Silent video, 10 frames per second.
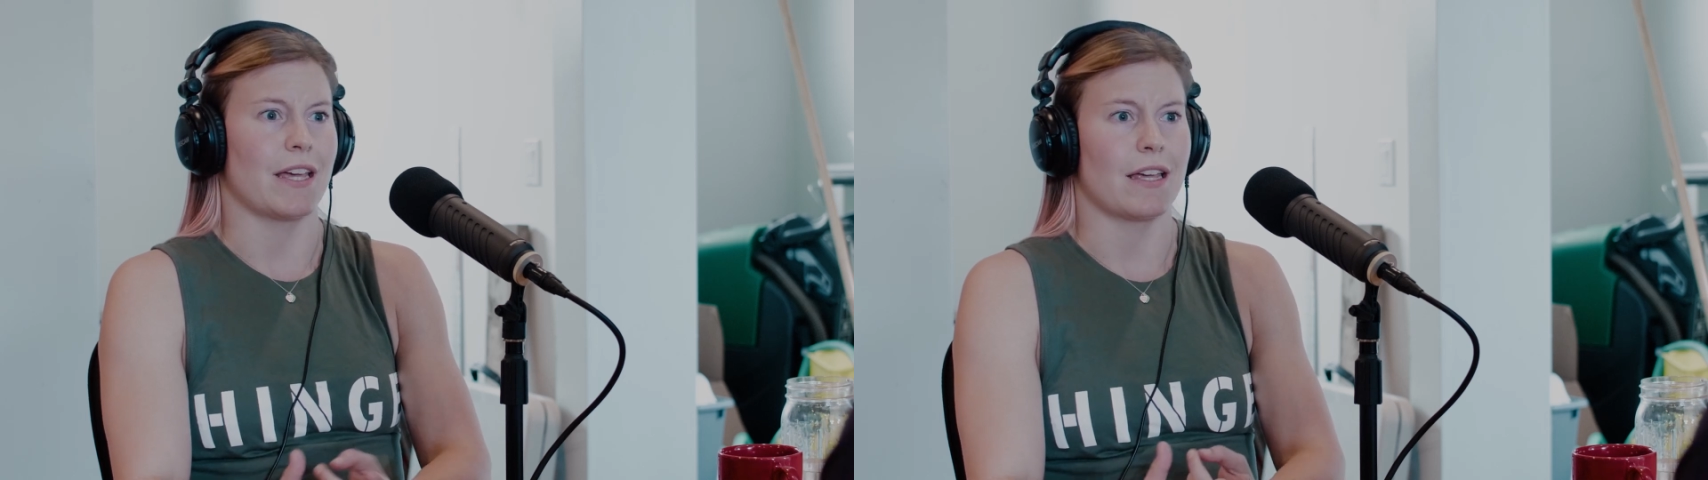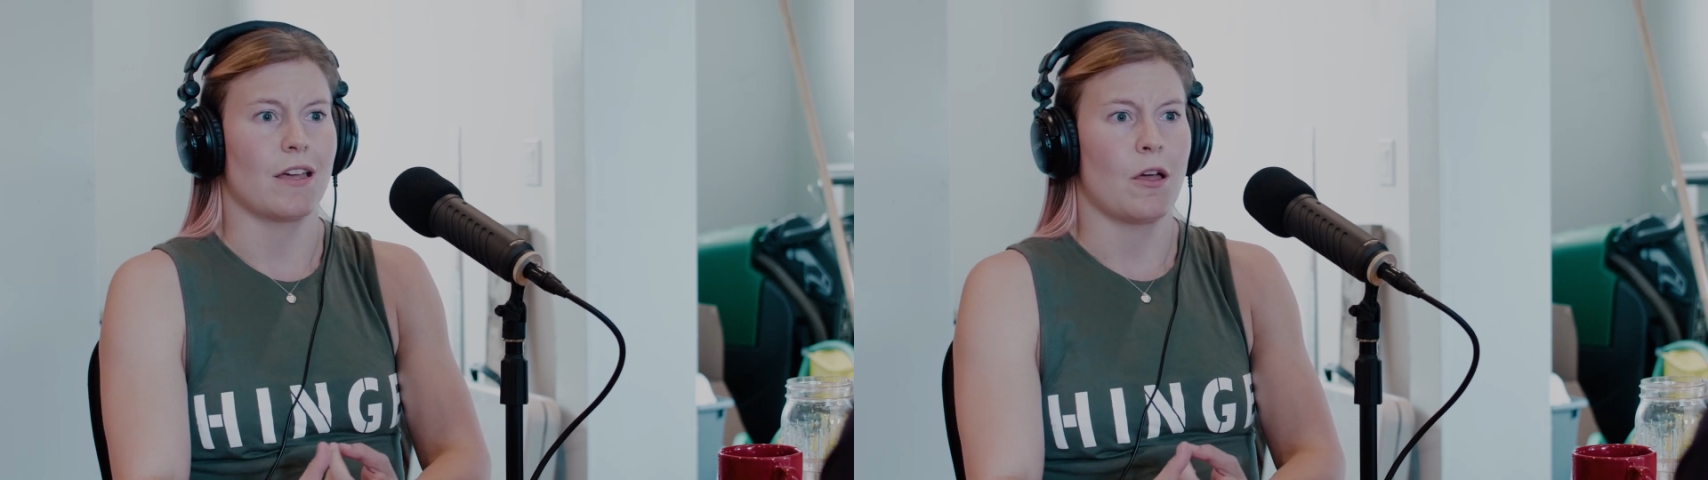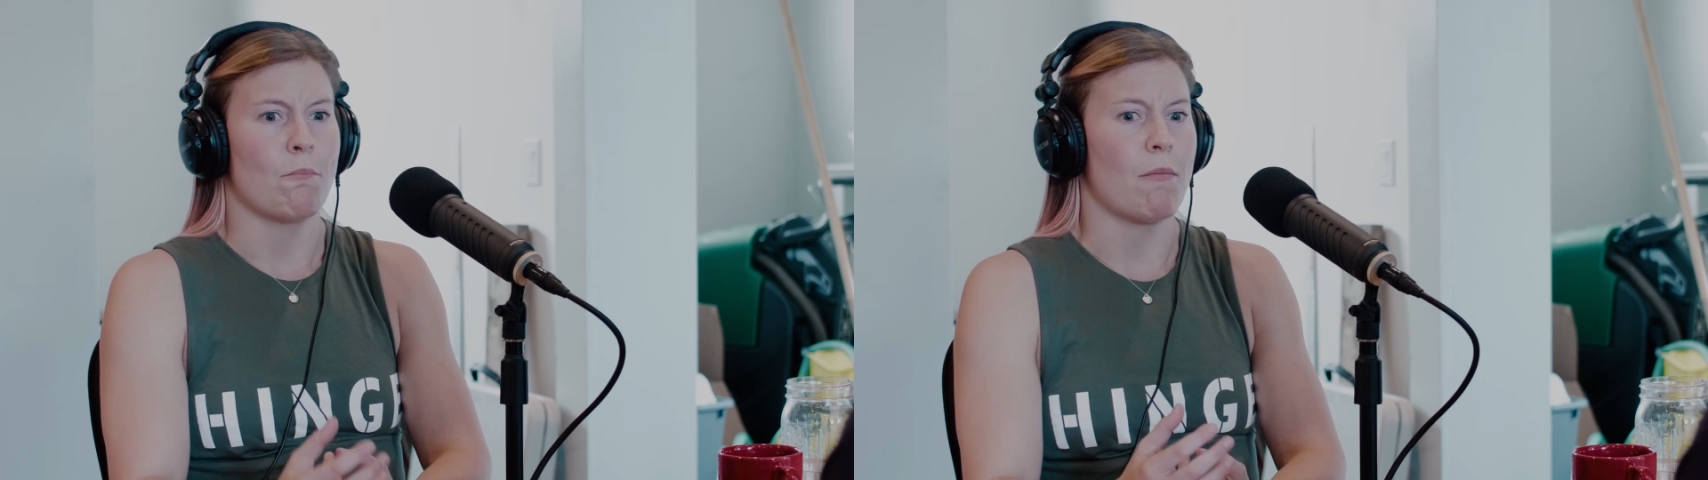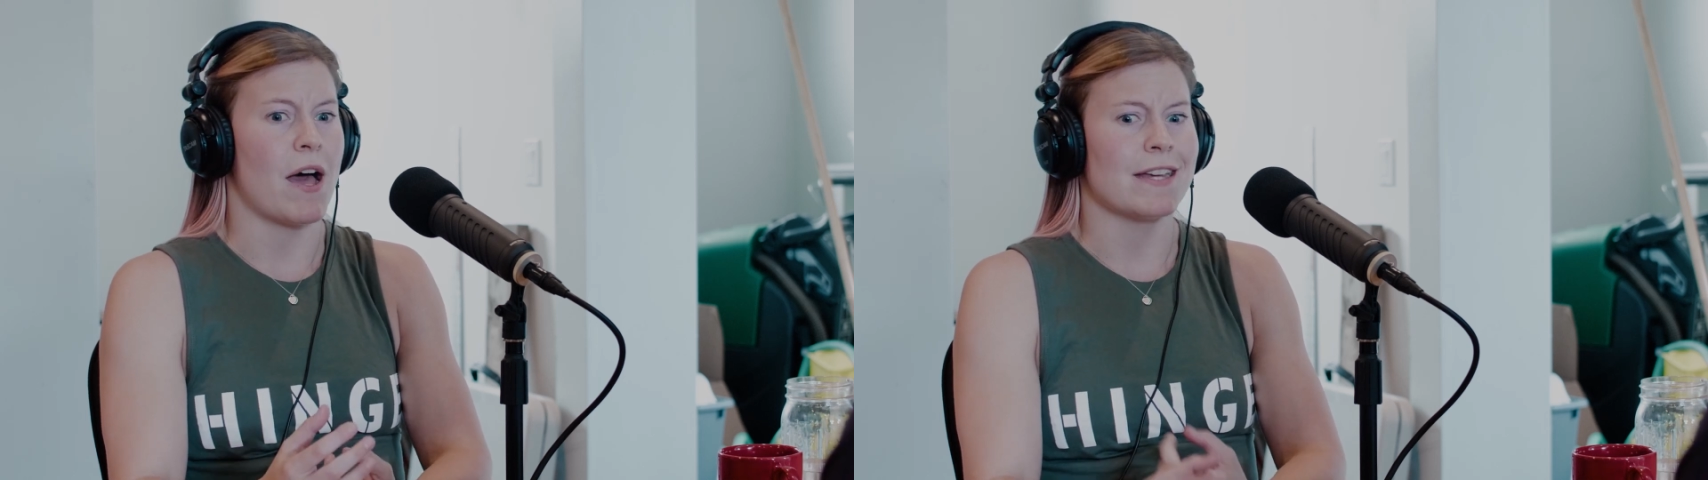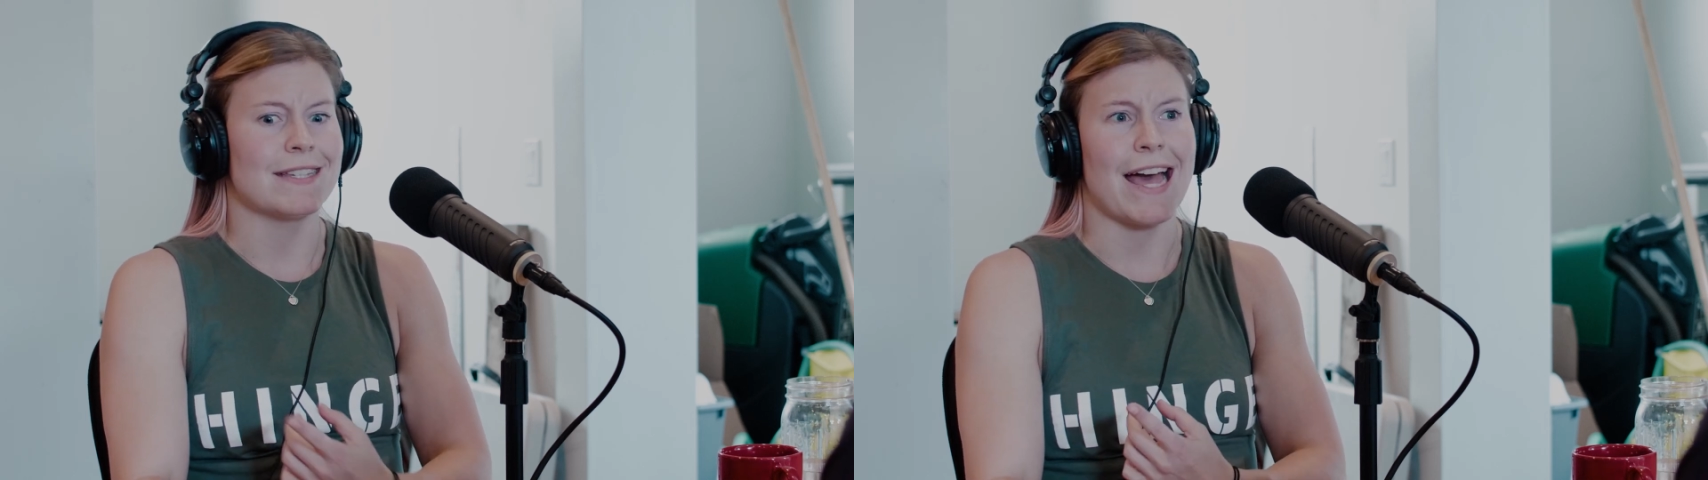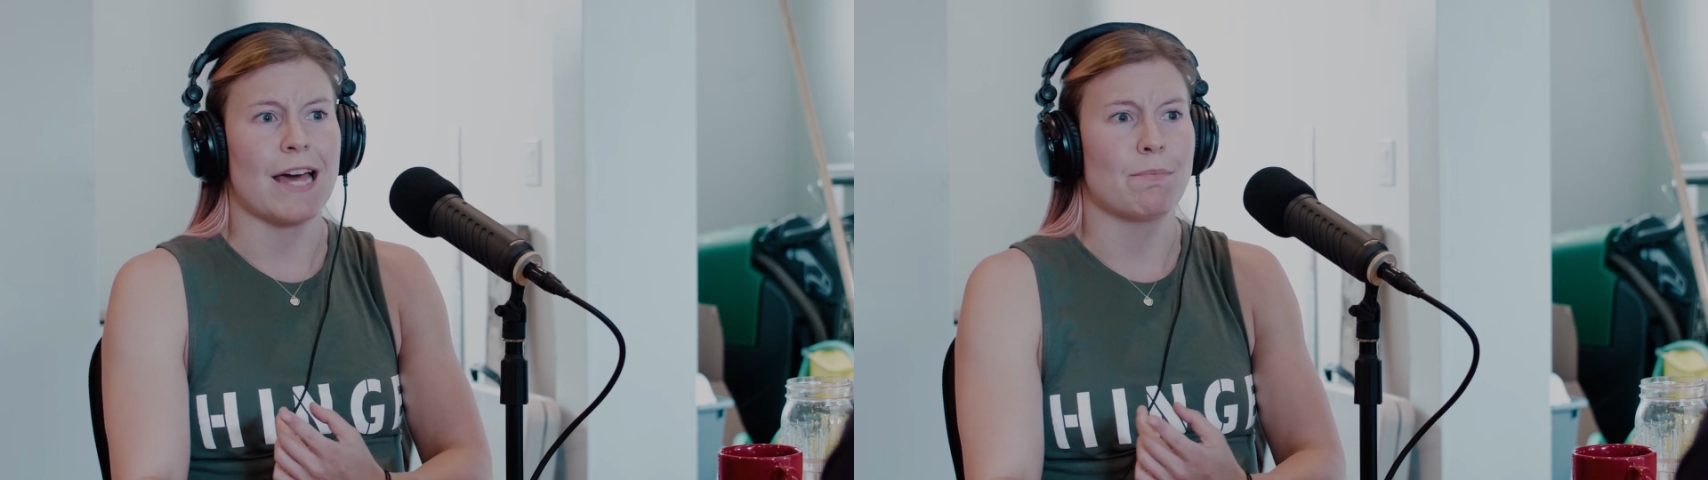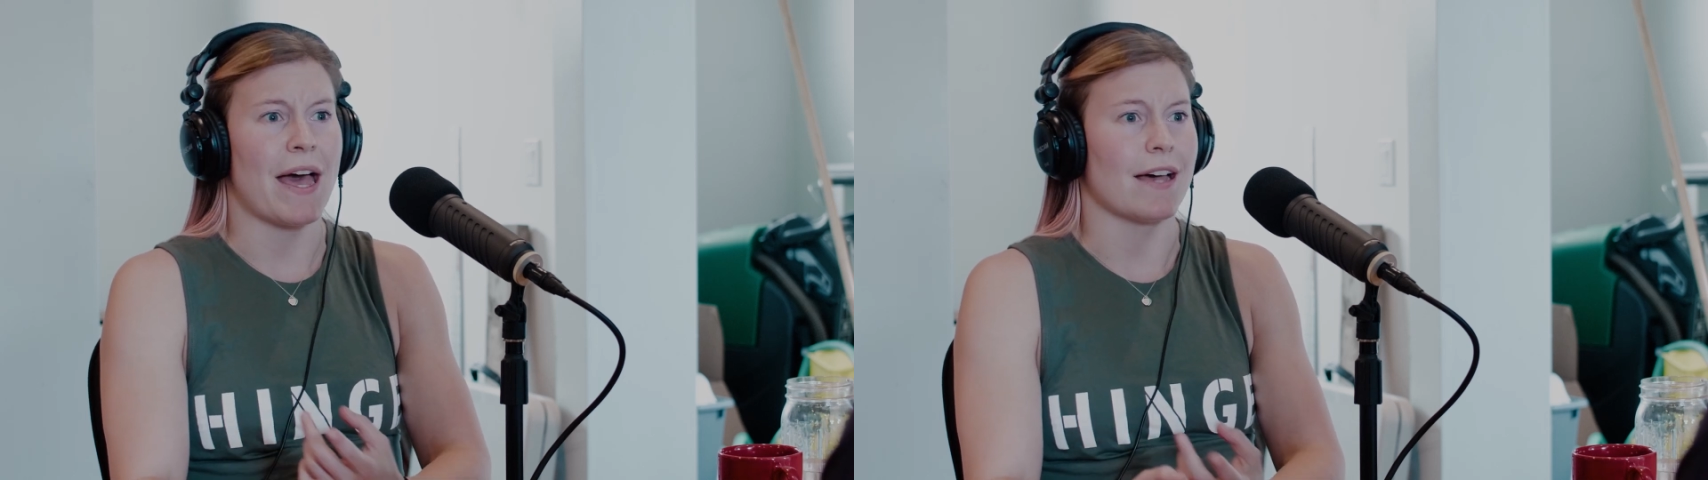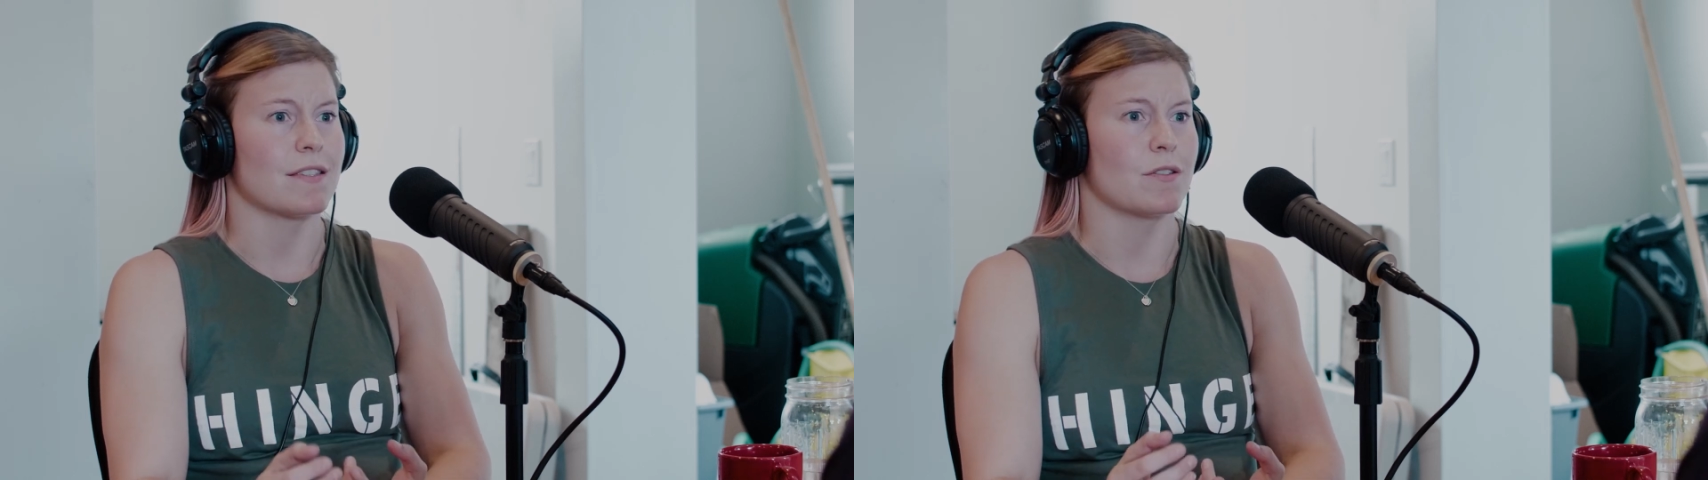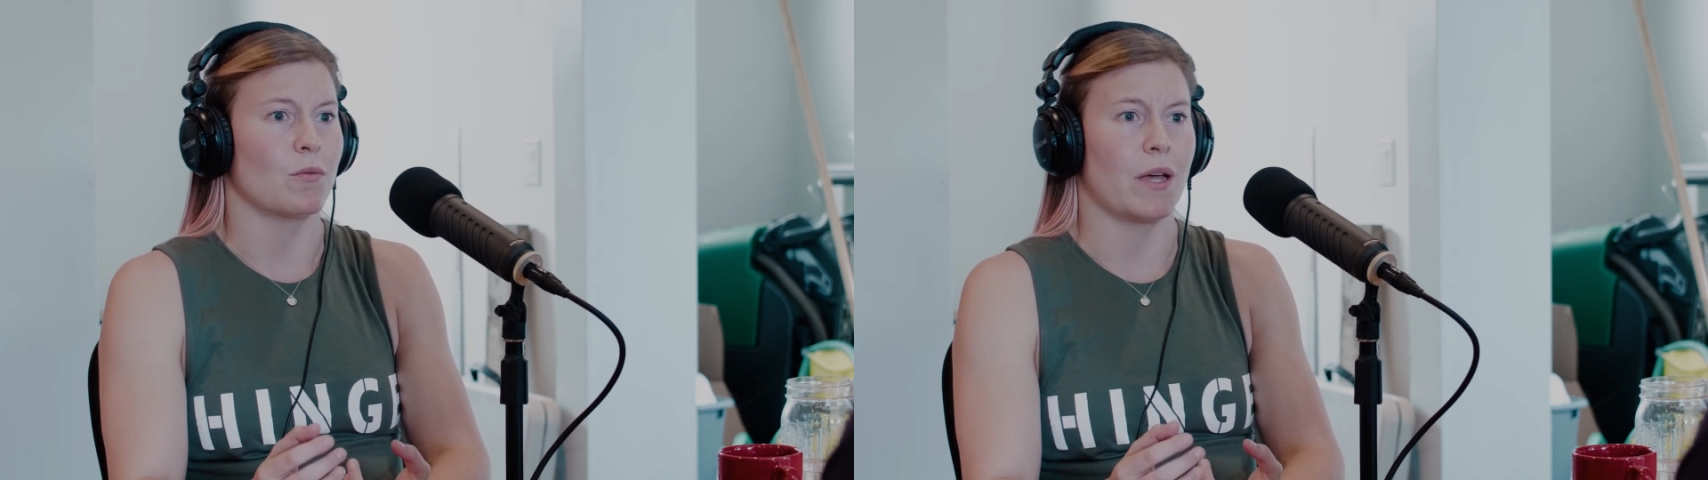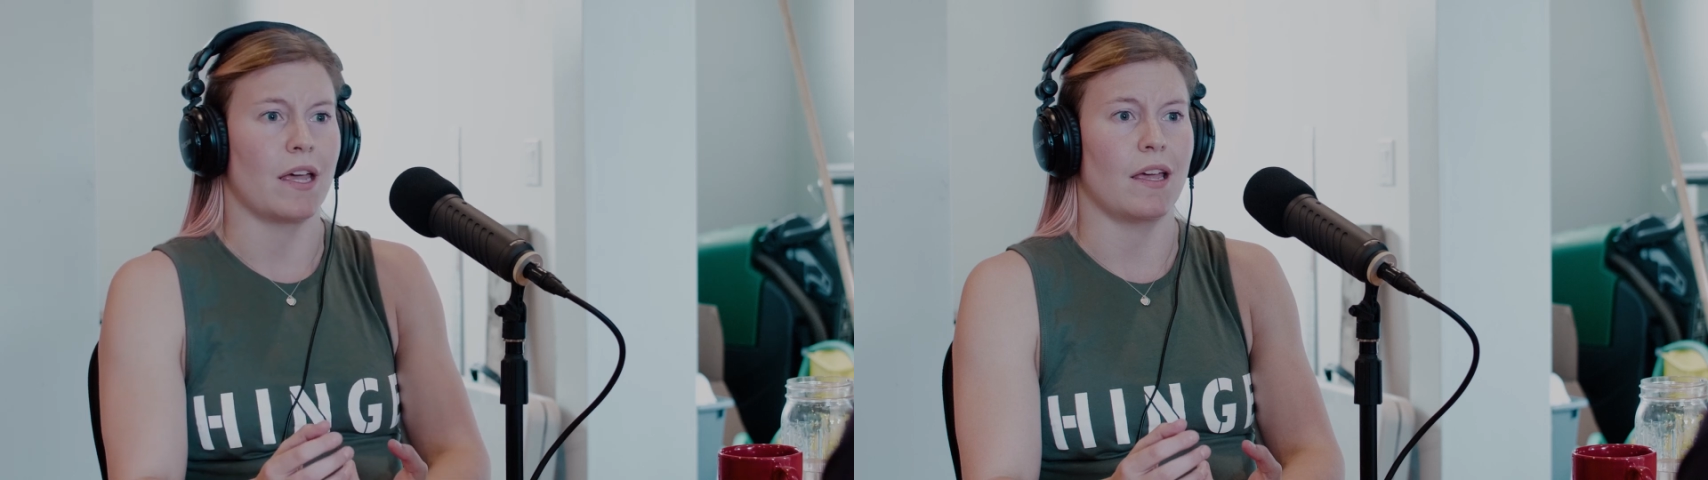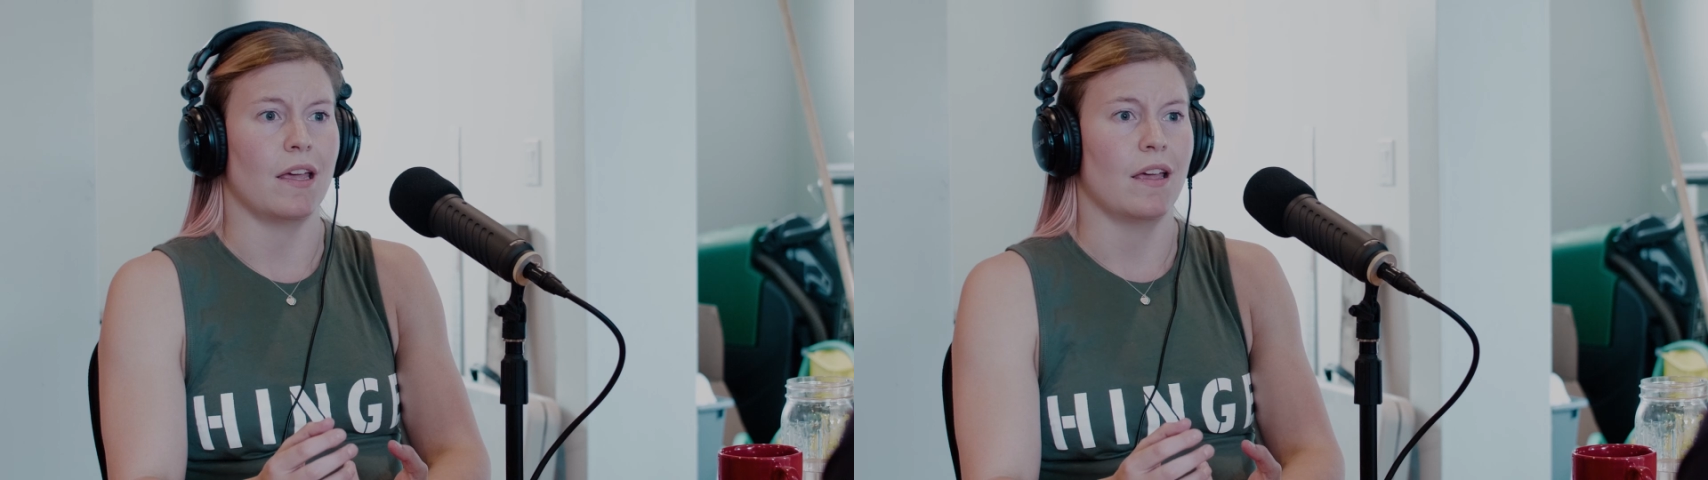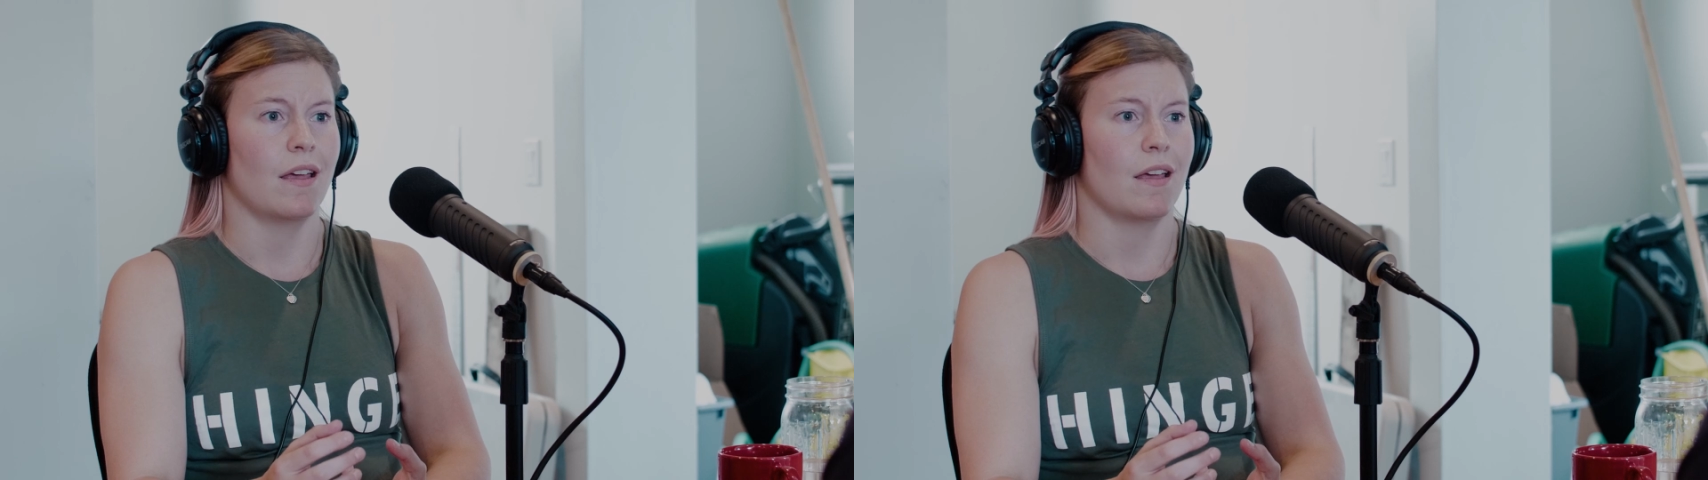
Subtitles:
Like my dad passed away.